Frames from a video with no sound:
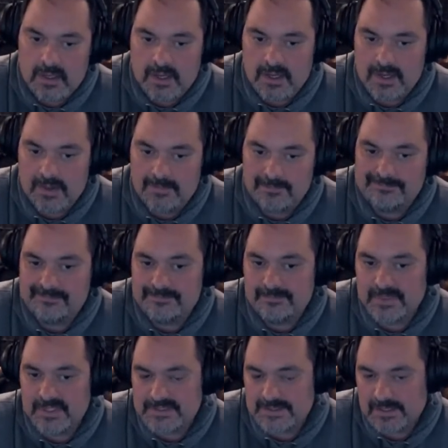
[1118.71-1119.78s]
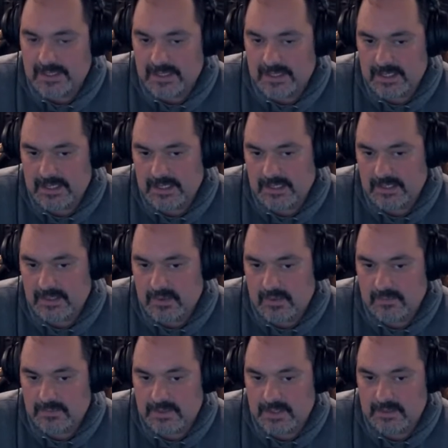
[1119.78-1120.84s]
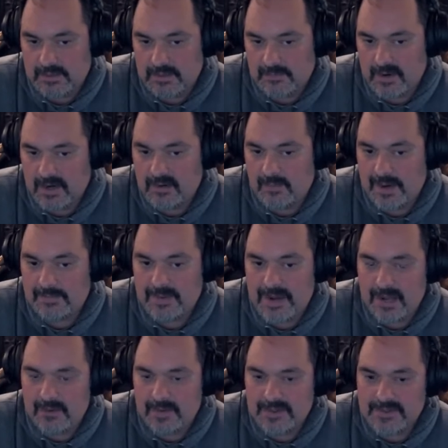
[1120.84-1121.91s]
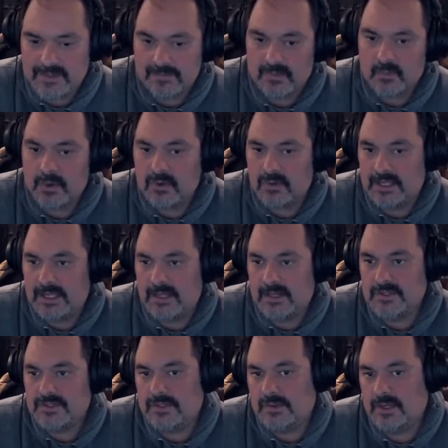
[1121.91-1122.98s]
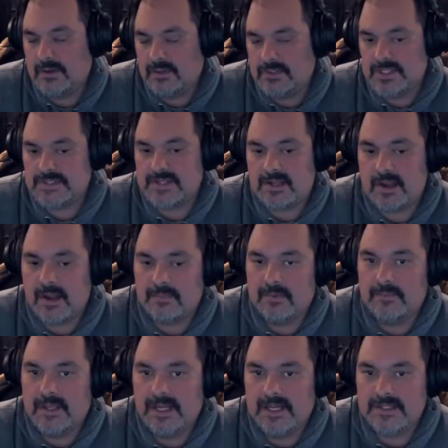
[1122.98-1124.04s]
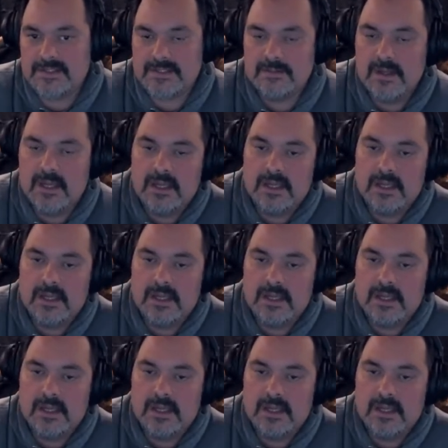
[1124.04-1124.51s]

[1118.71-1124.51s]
Um, but uh, you know, the breakaway battery is something we're going to get into here in just a couple minutes